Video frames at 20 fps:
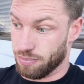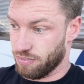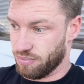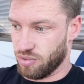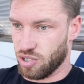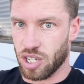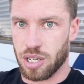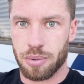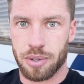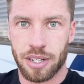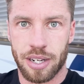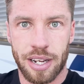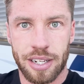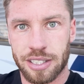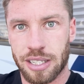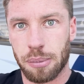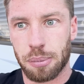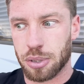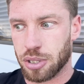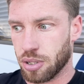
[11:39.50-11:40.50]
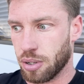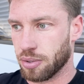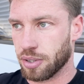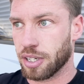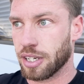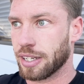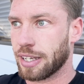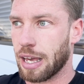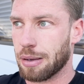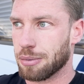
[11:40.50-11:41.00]
see you in the next episode. I'm
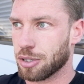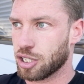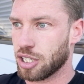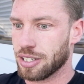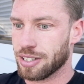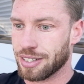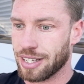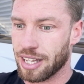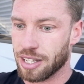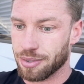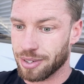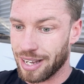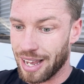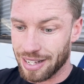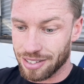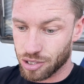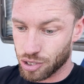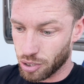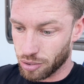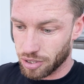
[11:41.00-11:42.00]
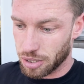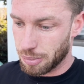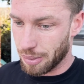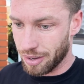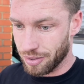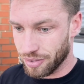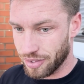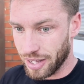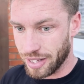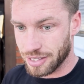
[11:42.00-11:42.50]
gonna get my shit together again. Sorry
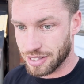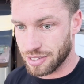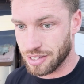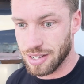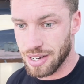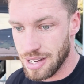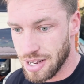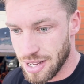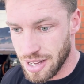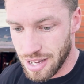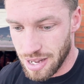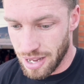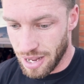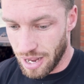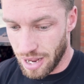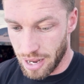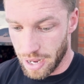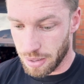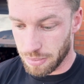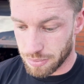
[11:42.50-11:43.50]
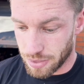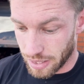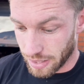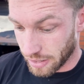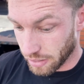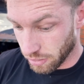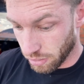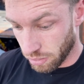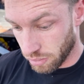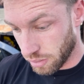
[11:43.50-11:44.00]
about this
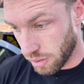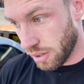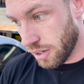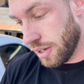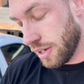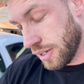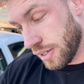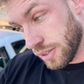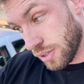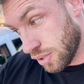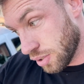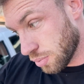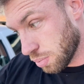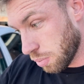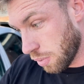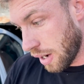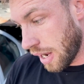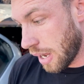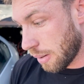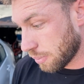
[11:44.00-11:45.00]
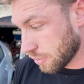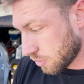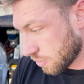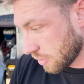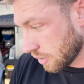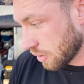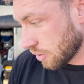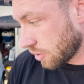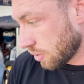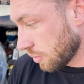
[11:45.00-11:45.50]
taking longer. It's just what happens
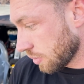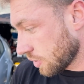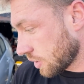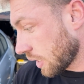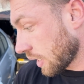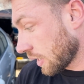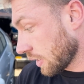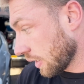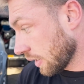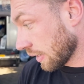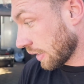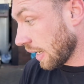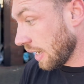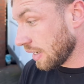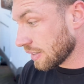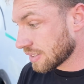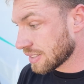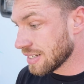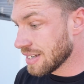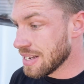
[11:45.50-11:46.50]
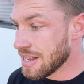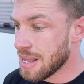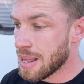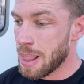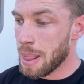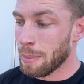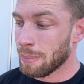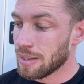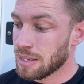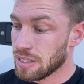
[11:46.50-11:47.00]
when you're doing secondhand cars.
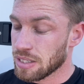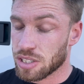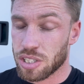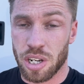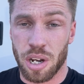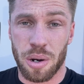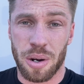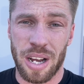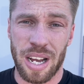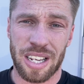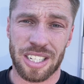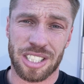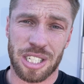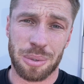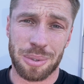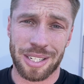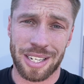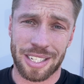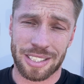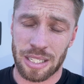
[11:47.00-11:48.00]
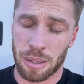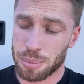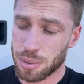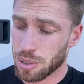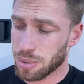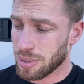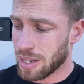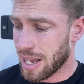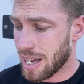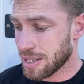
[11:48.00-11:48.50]
So, I'll see you in the next
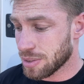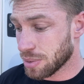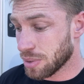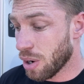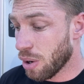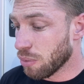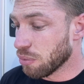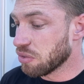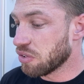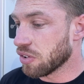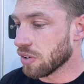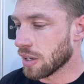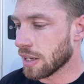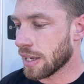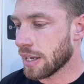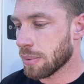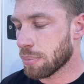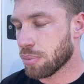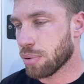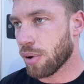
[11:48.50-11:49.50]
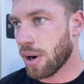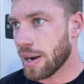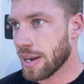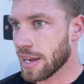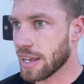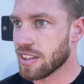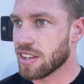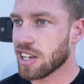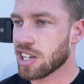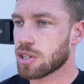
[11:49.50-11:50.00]
episode, guys, and hopefully,
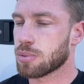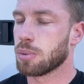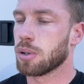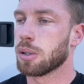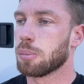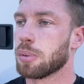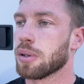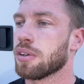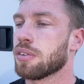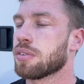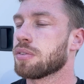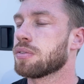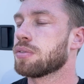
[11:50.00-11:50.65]
praying this will be